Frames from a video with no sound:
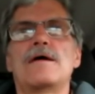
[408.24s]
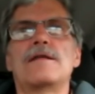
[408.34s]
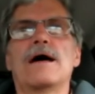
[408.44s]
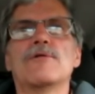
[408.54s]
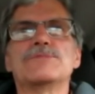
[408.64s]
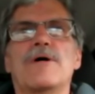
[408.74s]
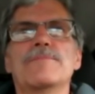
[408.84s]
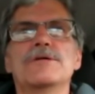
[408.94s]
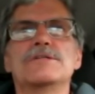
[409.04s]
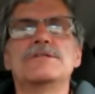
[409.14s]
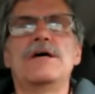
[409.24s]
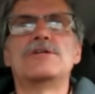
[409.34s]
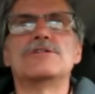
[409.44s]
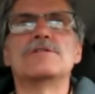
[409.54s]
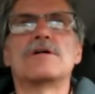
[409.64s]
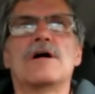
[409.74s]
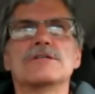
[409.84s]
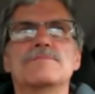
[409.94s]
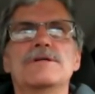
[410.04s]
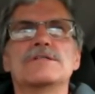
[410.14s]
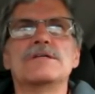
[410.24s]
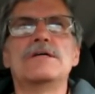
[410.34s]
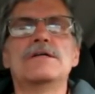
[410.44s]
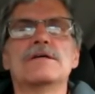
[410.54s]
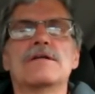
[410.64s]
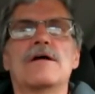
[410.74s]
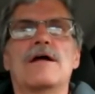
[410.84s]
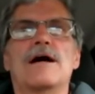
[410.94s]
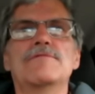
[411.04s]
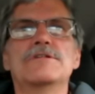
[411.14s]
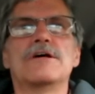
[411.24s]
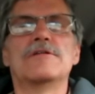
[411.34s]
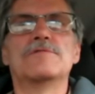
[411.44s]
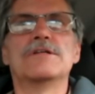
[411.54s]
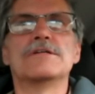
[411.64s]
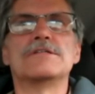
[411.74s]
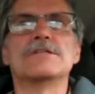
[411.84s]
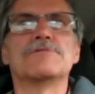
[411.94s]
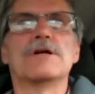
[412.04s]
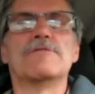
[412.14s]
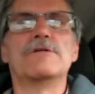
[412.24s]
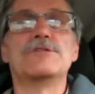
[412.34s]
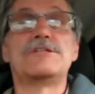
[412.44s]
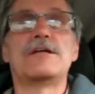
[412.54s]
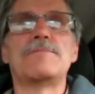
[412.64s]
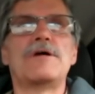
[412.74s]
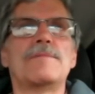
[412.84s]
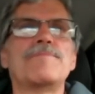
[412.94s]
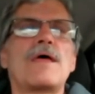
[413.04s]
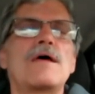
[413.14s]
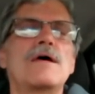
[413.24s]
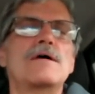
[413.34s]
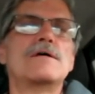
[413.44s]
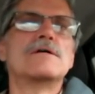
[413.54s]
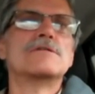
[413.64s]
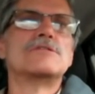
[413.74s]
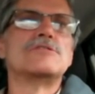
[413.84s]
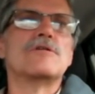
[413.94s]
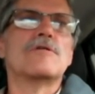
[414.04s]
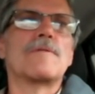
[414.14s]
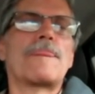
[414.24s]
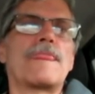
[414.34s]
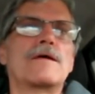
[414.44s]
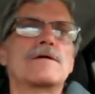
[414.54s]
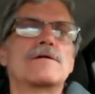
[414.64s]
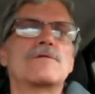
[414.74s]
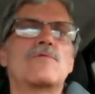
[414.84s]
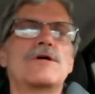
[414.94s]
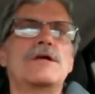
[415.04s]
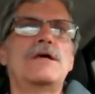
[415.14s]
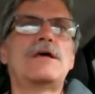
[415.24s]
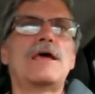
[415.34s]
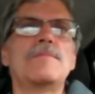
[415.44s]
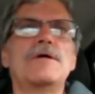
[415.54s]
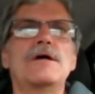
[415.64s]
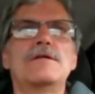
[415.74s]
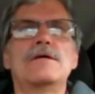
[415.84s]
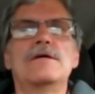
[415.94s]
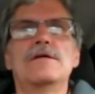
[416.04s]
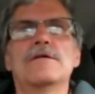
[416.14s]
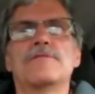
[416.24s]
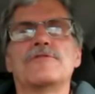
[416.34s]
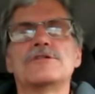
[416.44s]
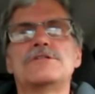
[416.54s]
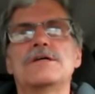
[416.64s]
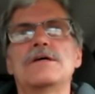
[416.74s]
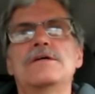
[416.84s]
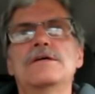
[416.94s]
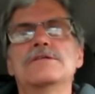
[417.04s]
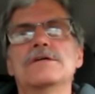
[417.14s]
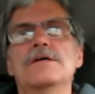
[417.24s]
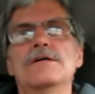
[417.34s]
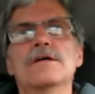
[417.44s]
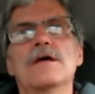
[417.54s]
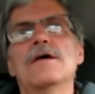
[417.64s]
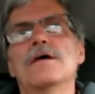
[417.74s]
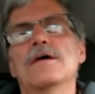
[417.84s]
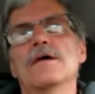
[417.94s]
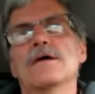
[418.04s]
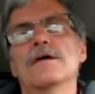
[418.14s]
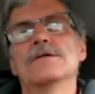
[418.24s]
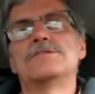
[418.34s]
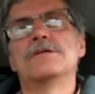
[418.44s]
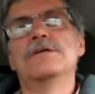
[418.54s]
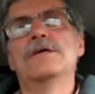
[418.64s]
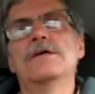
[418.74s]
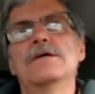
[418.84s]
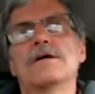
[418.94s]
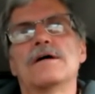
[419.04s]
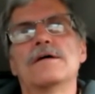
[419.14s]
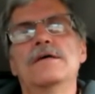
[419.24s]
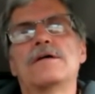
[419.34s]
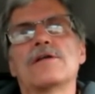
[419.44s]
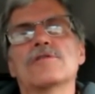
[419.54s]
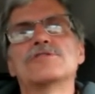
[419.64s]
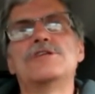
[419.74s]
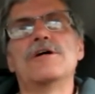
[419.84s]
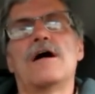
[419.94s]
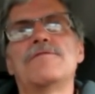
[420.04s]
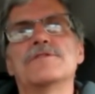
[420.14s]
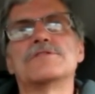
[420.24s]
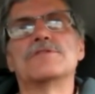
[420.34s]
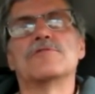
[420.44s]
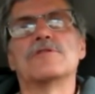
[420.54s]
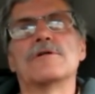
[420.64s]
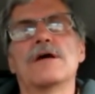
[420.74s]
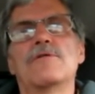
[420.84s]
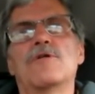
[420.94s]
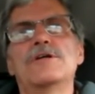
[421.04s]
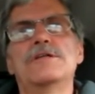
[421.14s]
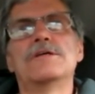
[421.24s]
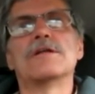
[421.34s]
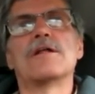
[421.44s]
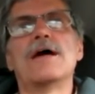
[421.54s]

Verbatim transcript: And that was probably his intention to cause a big scene and, and have these other witnesses or whatever. He was setting me up. So when he came in, he, the first thing he did is he uh, he closed the office door, and what he didn't